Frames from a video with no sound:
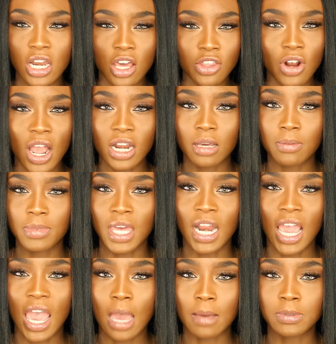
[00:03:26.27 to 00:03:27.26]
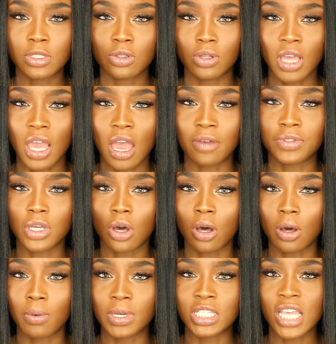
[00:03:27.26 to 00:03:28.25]
Another item that I absolutely have to
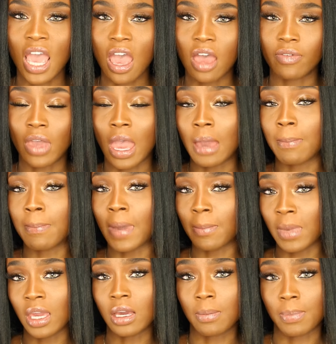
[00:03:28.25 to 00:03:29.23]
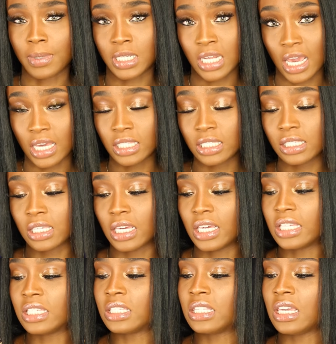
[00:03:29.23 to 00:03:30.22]
always have at my makeup desk
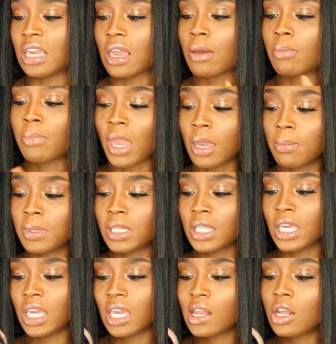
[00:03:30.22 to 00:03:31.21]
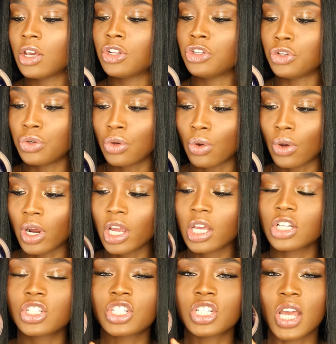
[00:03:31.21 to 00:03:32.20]
is the Maybelline New York
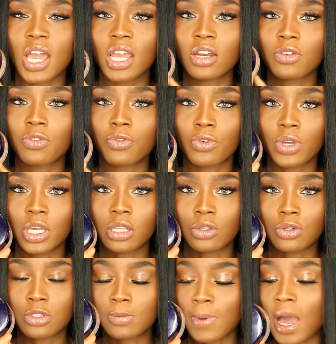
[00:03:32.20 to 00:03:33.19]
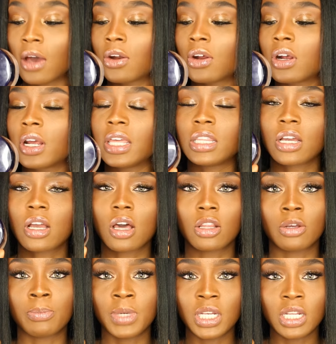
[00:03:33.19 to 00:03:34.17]
Shine Free Loose Powder in the
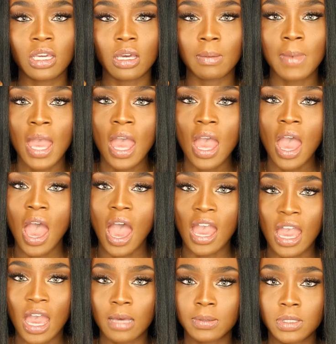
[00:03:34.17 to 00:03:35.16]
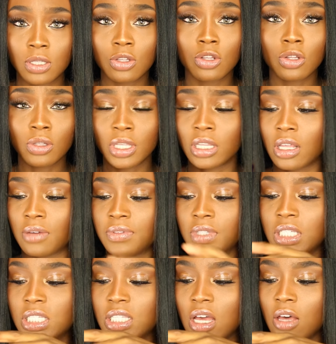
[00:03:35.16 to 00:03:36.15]
color medium. I absolutely love
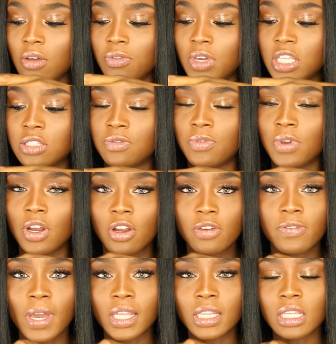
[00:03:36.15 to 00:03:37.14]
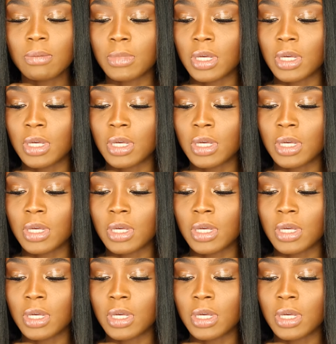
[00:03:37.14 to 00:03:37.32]
this stuff. It's very finely